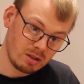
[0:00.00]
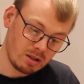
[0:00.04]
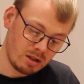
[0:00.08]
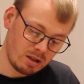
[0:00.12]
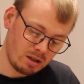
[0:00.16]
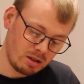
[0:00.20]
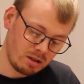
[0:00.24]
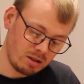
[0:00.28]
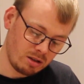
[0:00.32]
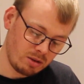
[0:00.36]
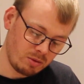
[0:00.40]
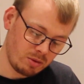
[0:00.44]
I
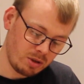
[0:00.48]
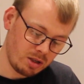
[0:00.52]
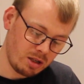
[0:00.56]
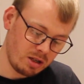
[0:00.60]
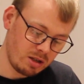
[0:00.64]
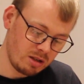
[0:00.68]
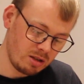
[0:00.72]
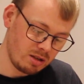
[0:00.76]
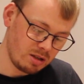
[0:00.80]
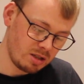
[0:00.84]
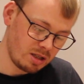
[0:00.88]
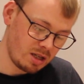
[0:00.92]
don't know what you
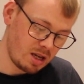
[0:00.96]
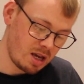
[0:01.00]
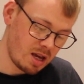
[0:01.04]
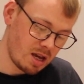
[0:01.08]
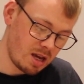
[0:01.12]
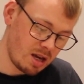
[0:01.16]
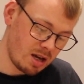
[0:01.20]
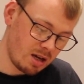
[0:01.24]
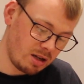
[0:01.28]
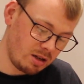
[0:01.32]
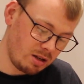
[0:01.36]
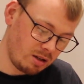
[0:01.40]
can
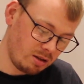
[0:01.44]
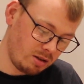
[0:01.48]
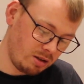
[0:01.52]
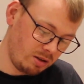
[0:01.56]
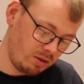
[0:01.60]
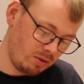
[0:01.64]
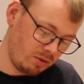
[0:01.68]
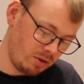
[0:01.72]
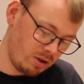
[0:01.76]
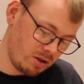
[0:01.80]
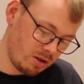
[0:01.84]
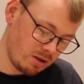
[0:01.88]
see, I don't know
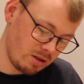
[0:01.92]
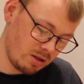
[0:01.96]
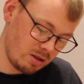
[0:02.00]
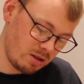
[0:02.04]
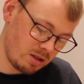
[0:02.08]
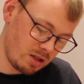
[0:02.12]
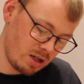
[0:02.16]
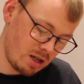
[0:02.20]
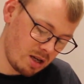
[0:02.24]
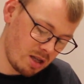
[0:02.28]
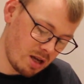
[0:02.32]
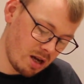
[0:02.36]
if you can
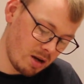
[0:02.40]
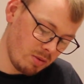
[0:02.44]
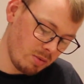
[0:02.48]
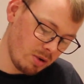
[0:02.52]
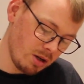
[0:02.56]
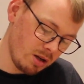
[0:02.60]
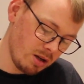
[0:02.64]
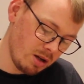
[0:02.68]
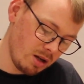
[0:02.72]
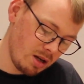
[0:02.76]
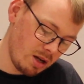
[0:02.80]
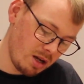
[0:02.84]
see that,
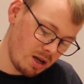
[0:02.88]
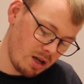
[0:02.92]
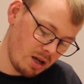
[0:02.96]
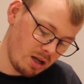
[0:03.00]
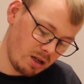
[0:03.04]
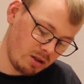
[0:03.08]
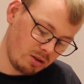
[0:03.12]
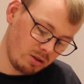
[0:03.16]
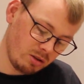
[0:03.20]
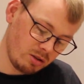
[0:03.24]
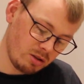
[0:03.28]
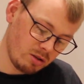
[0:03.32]
but
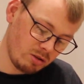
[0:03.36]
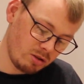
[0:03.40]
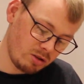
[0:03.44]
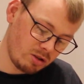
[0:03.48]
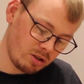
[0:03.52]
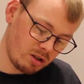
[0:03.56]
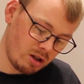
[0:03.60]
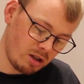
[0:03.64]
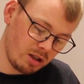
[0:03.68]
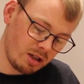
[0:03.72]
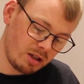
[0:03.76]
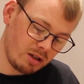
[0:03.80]
it does look
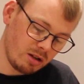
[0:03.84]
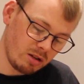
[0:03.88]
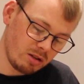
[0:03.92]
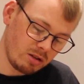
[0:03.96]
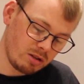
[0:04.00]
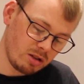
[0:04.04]
solid on